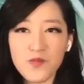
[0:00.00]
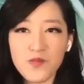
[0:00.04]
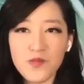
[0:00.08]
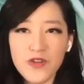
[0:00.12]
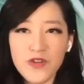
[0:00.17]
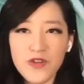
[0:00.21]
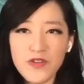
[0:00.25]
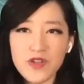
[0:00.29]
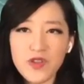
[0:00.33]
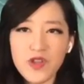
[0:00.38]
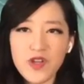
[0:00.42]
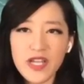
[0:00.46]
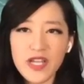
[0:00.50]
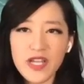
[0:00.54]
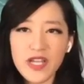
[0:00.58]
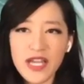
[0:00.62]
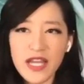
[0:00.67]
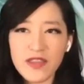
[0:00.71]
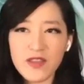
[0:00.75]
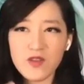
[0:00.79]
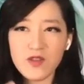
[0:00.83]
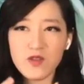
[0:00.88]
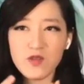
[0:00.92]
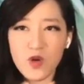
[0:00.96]
if you're looking
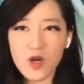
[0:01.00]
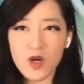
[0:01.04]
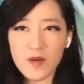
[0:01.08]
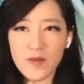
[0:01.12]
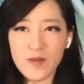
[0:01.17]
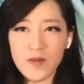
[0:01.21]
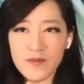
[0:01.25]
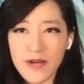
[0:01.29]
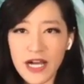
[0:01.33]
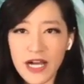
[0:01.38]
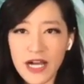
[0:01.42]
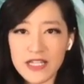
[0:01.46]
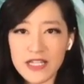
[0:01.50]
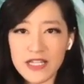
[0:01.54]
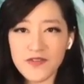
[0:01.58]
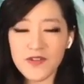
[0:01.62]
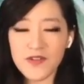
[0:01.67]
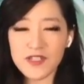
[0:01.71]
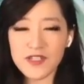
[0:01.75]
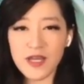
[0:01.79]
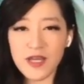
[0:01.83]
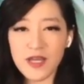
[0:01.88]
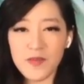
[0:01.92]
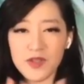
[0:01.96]
at the normal mask, for
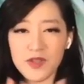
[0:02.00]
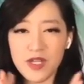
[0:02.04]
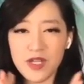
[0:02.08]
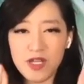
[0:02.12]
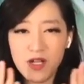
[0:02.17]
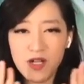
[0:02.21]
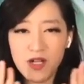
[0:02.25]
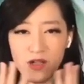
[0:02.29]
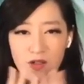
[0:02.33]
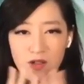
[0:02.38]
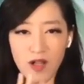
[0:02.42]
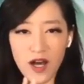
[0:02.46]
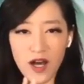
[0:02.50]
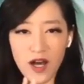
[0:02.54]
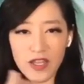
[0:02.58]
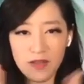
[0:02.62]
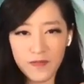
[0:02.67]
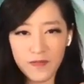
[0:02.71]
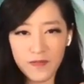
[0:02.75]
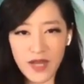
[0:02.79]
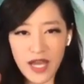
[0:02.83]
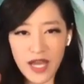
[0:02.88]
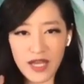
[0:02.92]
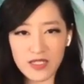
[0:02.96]
example, the cloth
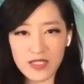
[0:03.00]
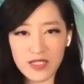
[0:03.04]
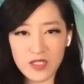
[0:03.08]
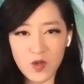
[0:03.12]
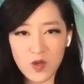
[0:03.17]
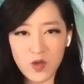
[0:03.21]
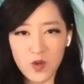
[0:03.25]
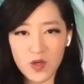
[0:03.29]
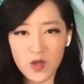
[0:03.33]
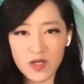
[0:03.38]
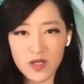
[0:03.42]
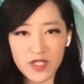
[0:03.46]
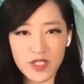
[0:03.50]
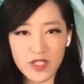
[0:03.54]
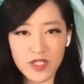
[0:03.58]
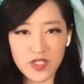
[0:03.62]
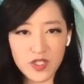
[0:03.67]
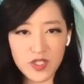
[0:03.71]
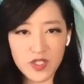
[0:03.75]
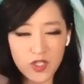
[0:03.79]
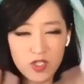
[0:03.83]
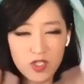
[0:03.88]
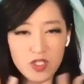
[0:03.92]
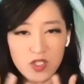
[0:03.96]
mask or the
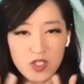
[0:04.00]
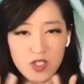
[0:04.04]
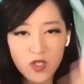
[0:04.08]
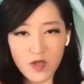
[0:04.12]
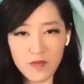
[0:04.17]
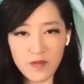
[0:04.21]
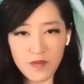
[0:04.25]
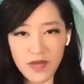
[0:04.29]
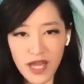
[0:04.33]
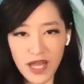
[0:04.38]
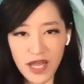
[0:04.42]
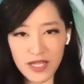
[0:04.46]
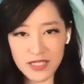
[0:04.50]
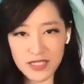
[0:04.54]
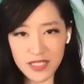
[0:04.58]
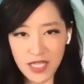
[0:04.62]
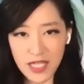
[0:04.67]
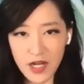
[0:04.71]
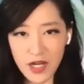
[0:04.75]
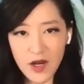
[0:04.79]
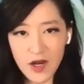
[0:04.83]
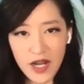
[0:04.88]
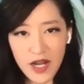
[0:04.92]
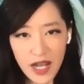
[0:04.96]
surgical mask,
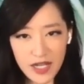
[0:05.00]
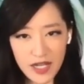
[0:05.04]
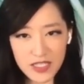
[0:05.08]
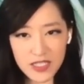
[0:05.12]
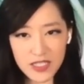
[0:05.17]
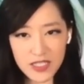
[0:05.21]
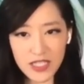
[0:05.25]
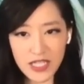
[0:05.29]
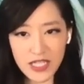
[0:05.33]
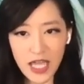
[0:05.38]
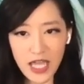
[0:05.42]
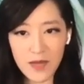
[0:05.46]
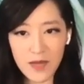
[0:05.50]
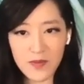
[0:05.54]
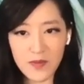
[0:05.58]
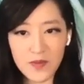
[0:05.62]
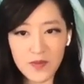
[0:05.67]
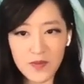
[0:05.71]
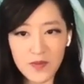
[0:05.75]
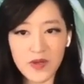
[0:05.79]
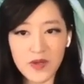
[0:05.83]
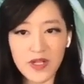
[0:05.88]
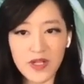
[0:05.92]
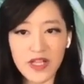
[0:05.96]
they aren't actually
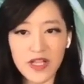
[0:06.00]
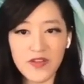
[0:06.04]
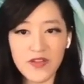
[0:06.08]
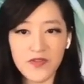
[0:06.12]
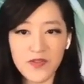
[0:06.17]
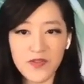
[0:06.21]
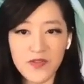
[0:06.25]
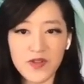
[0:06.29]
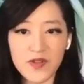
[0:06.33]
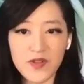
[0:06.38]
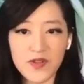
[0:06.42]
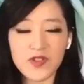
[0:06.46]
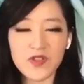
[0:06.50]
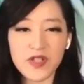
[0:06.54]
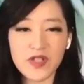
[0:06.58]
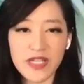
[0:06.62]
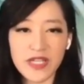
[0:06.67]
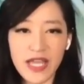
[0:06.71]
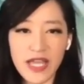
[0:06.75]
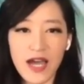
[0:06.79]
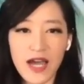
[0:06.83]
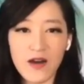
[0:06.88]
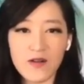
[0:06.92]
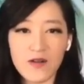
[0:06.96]
capable of
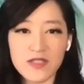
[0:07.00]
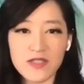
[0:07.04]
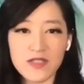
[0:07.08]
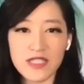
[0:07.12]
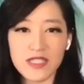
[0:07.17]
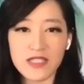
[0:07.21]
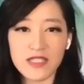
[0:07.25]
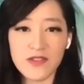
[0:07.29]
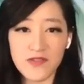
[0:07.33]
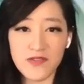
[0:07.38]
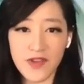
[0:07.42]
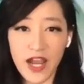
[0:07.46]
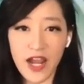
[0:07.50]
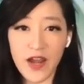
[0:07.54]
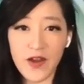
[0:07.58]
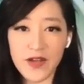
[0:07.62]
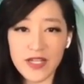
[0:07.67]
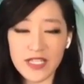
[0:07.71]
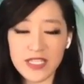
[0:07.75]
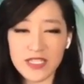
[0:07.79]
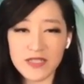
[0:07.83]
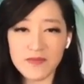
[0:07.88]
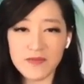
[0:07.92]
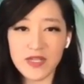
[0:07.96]
filtering out the
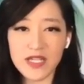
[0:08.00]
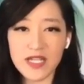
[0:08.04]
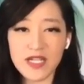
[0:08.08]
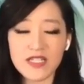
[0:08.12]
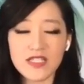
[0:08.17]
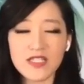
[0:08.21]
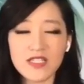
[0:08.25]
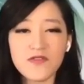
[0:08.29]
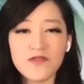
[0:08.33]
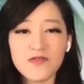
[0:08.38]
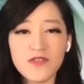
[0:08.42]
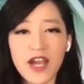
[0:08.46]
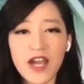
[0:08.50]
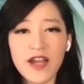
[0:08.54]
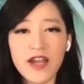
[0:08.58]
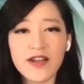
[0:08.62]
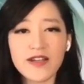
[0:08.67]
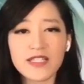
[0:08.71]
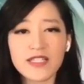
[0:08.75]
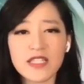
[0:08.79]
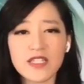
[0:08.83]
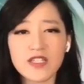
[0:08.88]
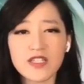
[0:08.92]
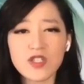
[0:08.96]
virus because the
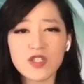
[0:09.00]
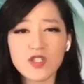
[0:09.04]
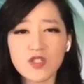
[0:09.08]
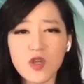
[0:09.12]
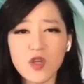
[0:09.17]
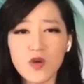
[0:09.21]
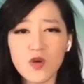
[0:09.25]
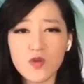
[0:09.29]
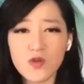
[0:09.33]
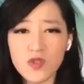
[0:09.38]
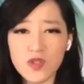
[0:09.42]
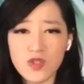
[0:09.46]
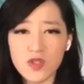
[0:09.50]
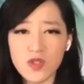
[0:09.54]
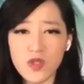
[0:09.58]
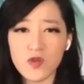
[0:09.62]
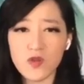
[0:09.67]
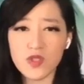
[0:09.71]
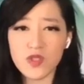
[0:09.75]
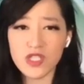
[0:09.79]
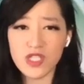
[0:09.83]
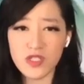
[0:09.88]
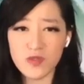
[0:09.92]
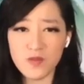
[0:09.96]
virus is so,
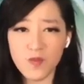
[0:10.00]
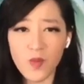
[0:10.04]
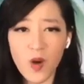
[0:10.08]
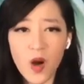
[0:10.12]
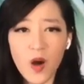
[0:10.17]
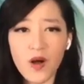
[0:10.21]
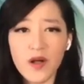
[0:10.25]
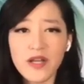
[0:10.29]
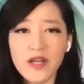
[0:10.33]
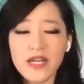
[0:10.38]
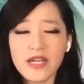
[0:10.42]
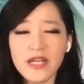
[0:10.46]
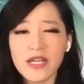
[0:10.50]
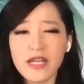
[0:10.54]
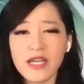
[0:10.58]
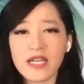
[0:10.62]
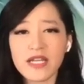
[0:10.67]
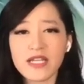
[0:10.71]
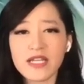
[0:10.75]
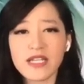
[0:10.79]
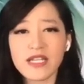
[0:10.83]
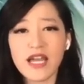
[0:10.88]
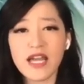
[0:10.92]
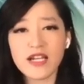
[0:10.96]
so small.
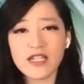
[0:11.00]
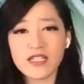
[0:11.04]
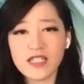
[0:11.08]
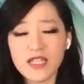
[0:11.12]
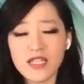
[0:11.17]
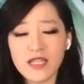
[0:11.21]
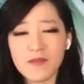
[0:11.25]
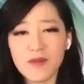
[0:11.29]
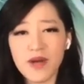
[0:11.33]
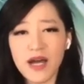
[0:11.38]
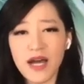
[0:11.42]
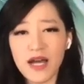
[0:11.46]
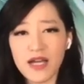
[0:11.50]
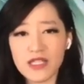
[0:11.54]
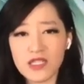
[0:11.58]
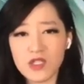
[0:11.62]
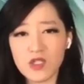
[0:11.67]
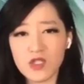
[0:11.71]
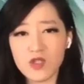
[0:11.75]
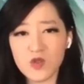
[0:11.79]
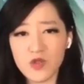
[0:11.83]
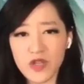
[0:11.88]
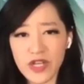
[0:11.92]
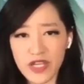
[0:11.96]
It can actually
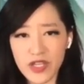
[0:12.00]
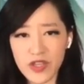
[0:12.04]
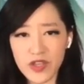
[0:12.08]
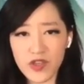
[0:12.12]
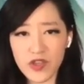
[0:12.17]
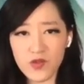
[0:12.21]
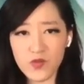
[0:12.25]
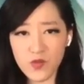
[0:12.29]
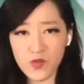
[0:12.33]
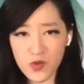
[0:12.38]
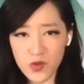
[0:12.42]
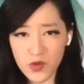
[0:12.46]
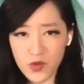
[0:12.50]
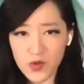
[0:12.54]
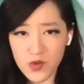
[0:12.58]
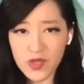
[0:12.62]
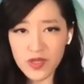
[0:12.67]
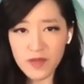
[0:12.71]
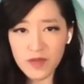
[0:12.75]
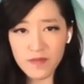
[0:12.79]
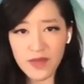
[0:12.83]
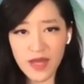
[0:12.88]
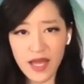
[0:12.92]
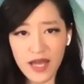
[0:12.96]
pass straight
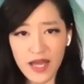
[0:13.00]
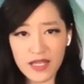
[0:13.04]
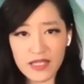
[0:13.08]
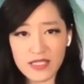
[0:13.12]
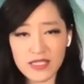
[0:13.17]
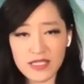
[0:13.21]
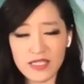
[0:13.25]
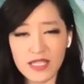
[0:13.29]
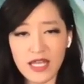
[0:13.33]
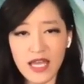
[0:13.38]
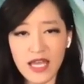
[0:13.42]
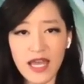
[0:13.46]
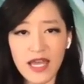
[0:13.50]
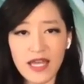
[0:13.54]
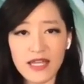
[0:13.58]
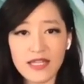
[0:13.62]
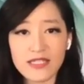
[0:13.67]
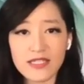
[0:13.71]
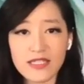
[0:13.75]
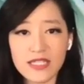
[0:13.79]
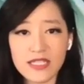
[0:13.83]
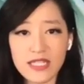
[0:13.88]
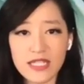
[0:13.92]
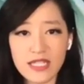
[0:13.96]
through the mask
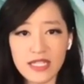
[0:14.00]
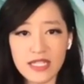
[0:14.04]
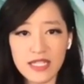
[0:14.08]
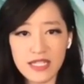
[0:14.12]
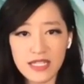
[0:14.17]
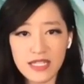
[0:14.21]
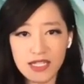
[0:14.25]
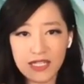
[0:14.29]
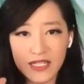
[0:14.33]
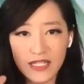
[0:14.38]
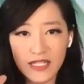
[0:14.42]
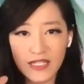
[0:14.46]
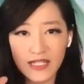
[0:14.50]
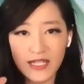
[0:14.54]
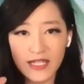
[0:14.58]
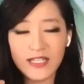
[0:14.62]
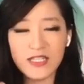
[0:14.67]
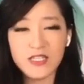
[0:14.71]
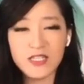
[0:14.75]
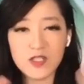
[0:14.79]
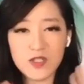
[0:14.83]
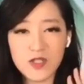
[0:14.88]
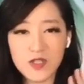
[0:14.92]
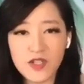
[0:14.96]
and
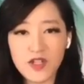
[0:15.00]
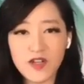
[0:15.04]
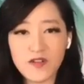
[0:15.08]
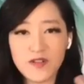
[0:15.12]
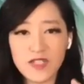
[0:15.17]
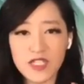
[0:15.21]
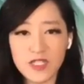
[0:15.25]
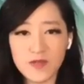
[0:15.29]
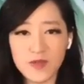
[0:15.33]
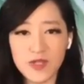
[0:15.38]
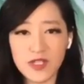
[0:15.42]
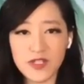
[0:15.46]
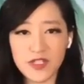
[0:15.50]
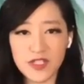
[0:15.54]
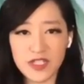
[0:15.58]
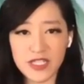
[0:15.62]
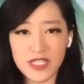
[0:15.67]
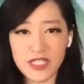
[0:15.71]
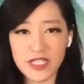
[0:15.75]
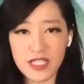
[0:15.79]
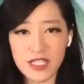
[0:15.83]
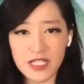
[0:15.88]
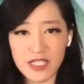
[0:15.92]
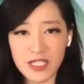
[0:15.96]
into your
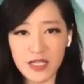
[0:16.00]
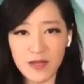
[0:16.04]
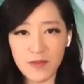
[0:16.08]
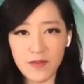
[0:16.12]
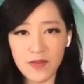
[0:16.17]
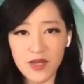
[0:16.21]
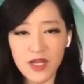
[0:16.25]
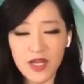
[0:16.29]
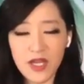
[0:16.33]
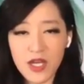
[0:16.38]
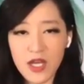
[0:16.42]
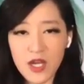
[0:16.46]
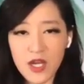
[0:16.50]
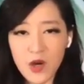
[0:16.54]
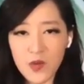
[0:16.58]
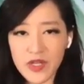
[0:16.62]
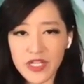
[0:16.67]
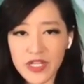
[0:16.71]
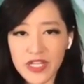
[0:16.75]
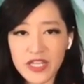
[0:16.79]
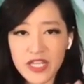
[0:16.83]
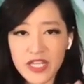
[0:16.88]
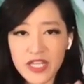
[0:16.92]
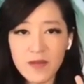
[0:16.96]
respiratory system.
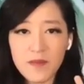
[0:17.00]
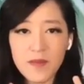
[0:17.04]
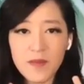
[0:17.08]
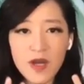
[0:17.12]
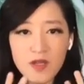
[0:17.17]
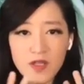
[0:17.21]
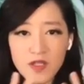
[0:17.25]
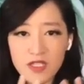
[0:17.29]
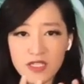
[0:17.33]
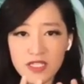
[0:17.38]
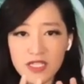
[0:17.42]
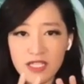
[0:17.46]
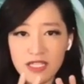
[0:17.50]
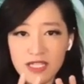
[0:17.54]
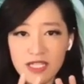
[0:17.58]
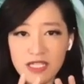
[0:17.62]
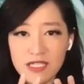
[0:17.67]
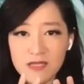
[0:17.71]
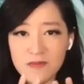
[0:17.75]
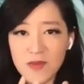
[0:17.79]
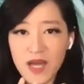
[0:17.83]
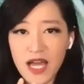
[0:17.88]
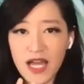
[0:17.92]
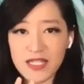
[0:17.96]
When you think about using
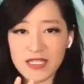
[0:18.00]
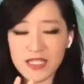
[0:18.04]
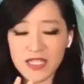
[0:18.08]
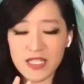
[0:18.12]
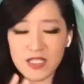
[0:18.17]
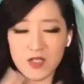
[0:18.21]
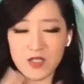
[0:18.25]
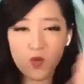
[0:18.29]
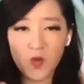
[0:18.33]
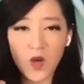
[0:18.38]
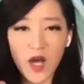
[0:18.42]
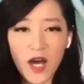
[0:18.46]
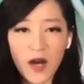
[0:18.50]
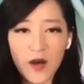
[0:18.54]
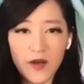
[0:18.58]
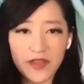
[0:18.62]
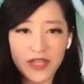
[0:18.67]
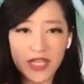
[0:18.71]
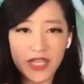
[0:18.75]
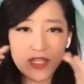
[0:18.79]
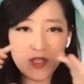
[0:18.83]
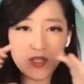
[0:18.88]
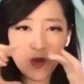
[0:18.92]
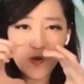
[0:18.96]
these masks as
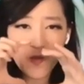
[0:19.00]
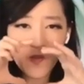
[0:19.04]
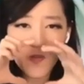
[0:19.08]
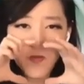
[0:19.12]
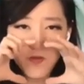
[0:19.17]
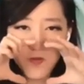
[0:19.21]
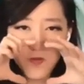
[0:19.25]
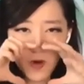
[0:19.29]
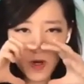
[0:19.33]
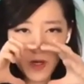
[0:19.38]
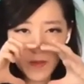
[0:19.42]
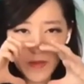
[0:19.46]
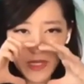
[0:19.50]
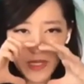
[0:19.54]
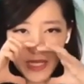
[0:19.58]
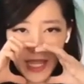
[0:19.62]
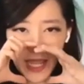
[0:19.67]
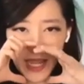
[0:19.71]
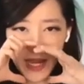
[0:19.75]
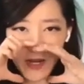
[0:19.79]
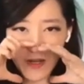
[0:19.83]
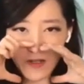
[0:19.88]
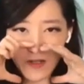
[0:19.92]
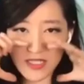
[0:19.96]
well, they don't form
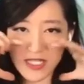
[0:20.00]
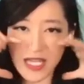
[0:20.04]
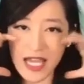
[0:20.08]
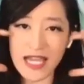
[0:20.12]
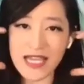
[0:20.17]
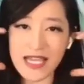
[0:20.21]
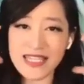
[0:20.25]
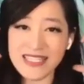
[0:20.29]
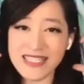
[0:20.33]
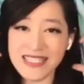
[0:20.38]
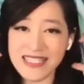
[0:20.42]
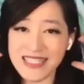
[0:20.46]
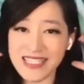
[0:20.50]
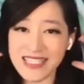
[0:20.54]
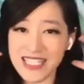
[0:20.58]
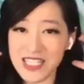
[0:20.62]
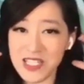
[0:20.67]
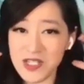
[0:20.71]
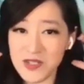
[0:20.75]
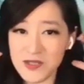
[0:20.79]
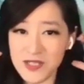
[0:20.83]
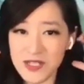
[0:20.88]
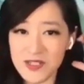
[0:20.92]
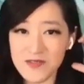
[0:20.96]
an airtight
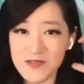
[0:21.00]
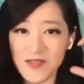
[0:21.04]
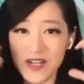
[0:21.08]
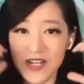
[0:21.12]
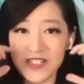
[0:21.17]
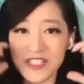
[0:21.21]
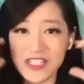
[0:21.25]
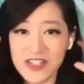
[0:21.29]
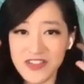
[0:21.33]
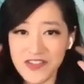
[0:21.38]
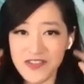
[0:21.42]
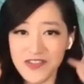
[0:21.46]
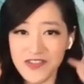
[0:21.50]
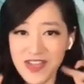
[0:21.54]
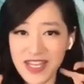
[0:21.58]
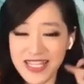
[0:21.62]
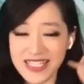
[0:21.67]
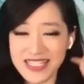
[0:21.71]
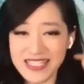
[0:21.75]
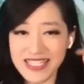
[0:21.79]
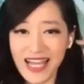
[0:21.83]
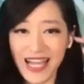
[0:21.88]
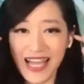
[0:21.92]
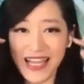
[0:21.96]
seal around your
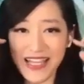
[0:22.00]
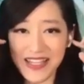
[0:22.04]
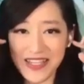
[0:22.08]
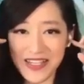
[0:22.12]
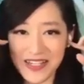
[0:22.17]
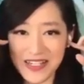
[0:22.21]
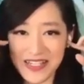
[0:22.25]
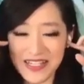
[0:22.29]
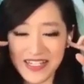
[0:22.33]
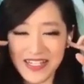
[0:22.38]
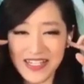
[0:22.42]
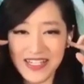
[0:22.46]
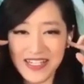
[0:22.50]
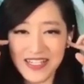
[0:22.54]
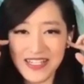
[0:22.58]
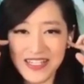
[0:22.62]
face either.